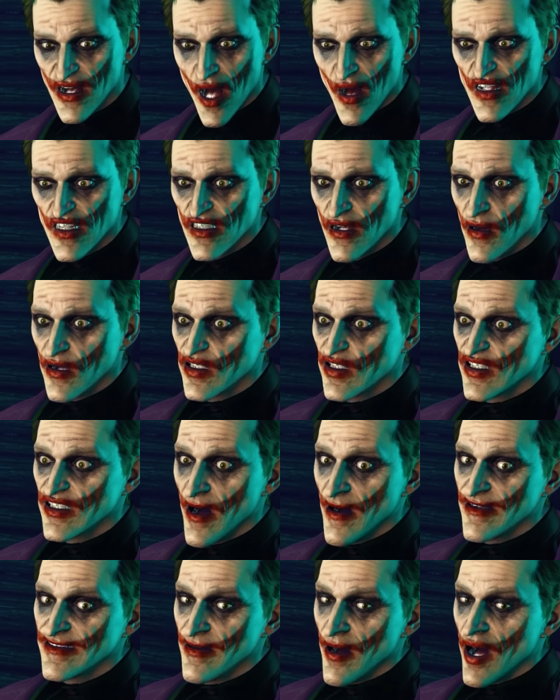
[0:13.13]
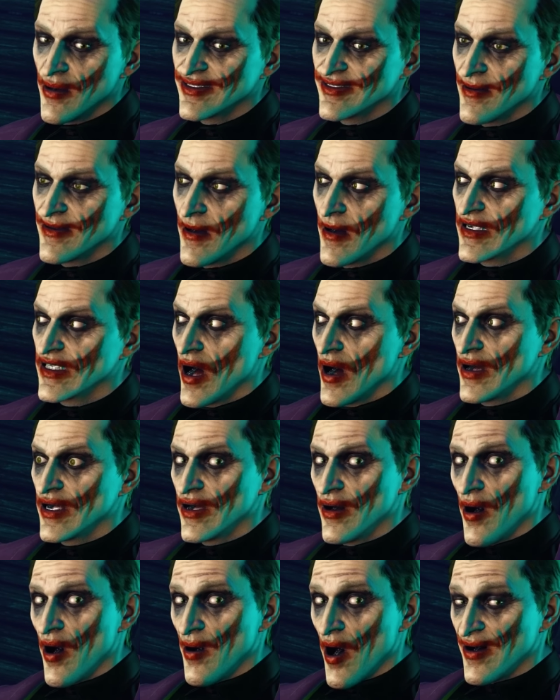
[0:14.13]
know Batman. You know what I'm
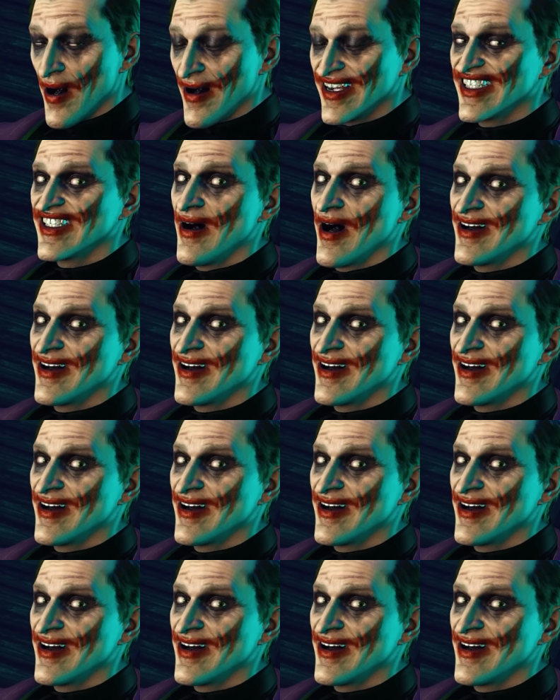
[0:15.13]
gonna do to that